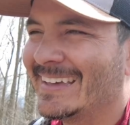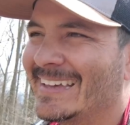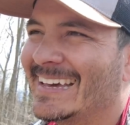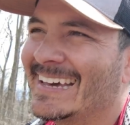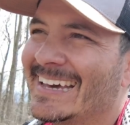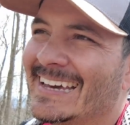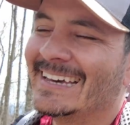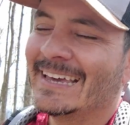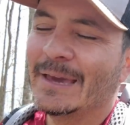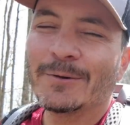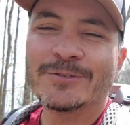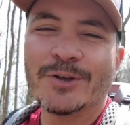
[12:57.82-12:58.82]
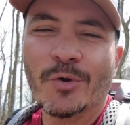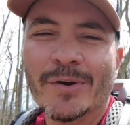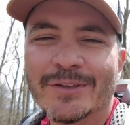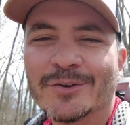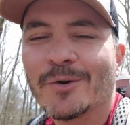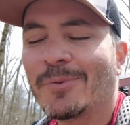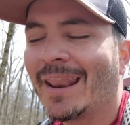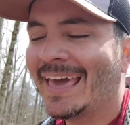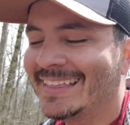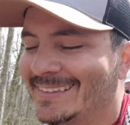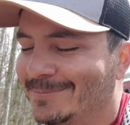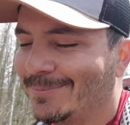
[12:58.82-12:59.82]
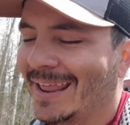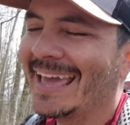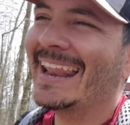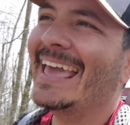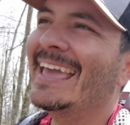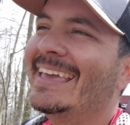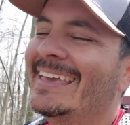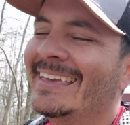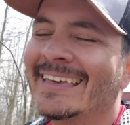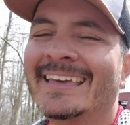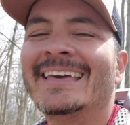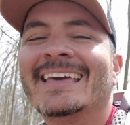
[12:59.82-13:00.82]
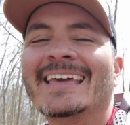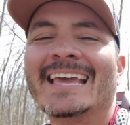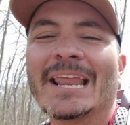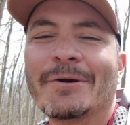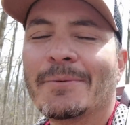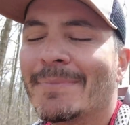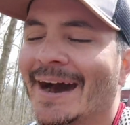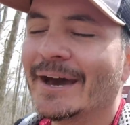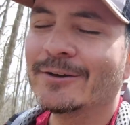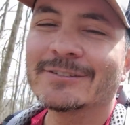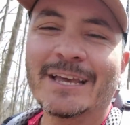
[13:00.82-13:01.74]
It was the original plan A, 11 miles.